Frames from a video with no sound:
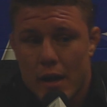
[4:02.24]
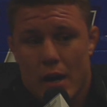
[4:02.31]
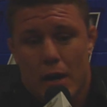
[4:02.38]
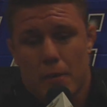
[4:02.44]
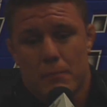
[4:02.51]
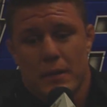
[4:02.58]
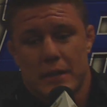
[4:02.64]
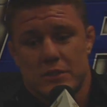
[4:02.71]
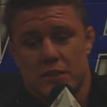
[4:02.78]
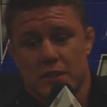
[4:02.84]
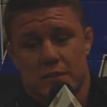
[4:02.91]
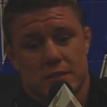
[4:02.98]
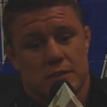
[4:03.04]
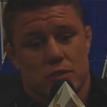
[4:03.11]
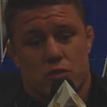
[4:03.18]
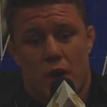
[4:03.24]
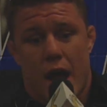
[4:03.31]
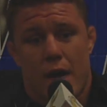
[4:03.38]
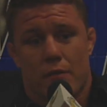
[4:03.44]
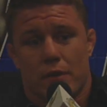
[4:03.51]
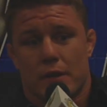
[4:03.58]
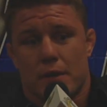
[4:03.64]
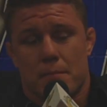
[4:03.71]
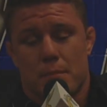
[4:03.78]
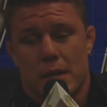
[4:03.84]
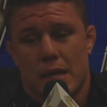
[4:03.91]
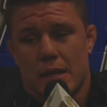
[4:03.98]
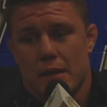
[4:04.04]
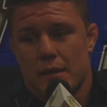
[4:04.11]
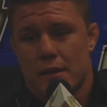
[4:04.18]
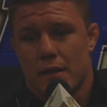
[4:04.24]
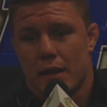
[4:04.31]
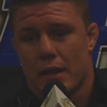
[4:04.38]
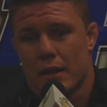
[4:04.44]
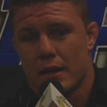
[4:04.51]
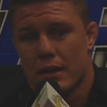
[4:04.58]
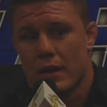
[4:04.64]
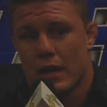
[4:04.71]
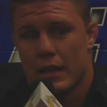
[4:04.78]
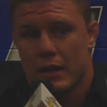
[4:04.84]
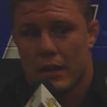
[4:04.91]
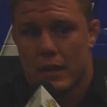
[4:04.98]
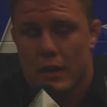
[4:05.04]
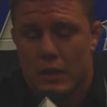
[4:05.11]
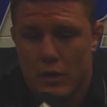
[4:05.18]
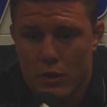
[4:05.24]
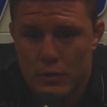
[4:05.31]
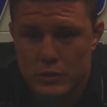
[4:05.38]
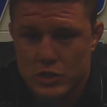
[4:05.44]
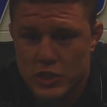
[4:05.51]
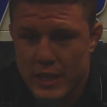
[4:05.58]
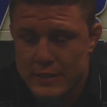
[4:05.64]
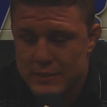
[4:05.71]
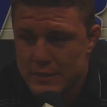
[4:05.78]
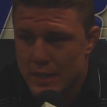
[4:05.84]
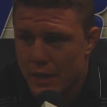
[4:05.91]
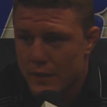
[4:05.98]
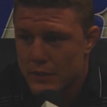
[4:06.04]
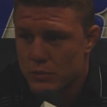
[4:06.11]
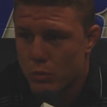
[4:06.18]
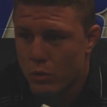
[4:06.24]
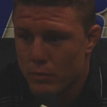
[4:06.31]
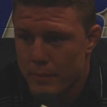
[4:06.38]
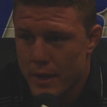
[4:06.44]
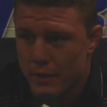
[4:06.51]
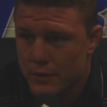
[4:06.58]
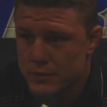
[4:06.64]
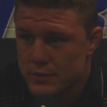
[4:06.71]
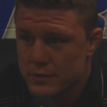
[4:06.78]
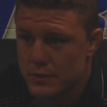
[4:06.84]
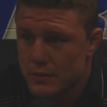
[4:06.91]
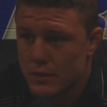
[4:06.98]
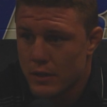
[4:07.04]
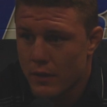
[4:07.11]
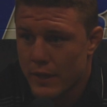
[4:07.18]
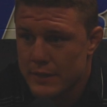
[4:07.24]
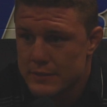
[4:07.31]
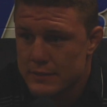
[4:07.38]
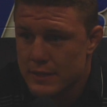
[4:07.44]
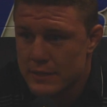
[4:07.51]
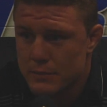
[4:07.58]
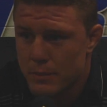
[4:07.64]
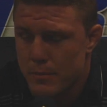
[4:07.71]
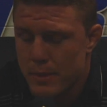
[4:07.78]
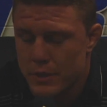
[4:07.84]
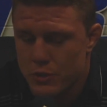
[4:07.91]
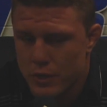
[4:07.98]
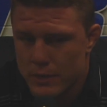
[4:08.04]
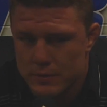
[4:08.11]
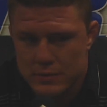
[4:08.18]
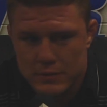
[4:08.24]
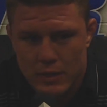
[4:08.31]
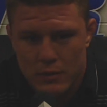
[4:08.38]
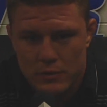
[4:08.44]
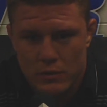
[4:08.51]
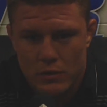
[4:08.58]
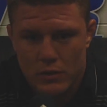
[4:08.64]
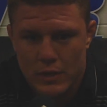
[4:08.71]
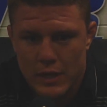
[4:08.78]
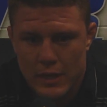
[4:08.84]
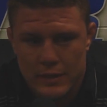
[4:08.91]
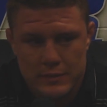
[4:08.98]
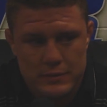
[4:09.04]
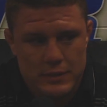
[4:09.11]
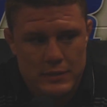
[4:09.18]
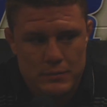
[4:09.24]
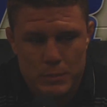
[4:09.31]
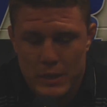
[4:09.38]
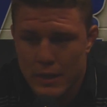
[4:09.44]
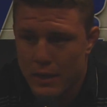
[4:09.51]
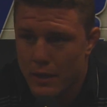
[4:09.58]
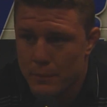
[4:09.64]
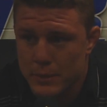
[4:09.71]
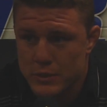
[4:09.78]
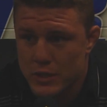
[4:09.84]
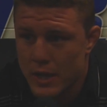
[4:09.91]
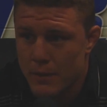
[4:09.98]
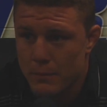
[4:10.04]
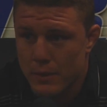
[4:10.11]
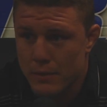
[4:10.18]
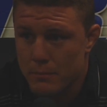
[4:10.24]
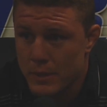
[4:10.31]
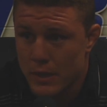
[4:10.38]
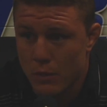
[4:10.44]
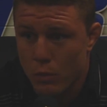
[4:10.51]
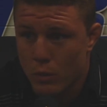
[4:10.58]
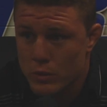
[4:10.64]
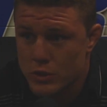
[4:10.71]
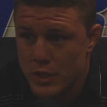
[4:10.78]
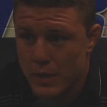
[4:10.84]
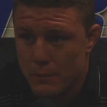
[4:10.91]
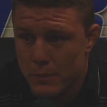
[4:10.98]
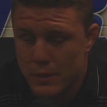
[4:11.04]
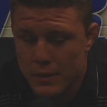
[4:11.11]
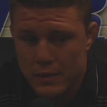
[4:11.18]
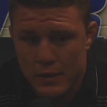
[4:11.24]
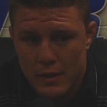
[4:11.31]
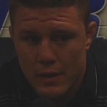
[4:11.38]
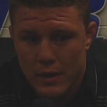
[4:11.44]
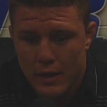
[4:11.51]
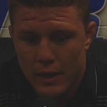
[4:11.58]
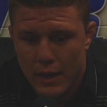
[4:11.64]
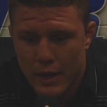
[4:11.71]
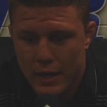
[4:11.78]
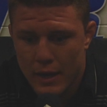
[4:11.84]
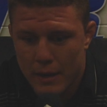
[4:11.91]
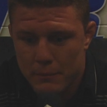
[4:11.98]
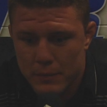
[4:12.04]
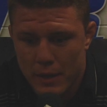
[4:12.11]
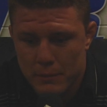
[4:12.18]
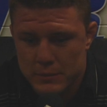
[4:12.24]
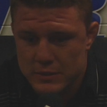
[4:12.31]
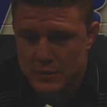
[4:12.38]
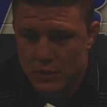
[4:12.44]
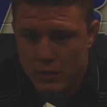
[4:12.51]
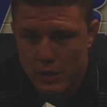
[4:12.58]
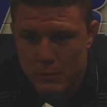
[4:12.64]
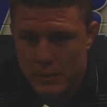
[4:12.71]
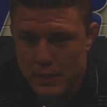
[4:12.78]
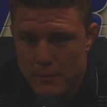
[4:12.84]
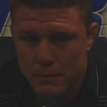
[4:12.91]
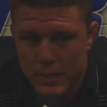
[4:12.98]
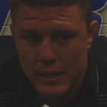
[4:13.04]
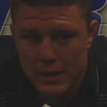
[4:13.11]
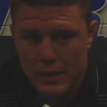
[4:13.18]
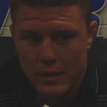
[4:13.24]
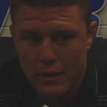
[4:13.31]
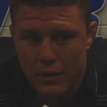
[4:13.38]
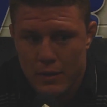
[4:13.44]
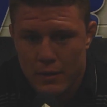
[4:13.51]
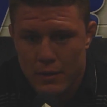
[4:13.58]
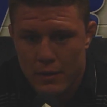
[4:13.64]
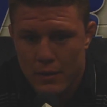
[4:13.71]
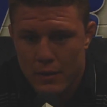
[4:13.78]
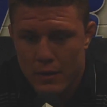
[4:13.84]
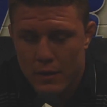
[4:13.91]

it's just traveling, competing, and chasing down these world medals. That's been my dream since I was a little kid is being an Olympic champion, being a world champion, and I'm still going to be competing here. And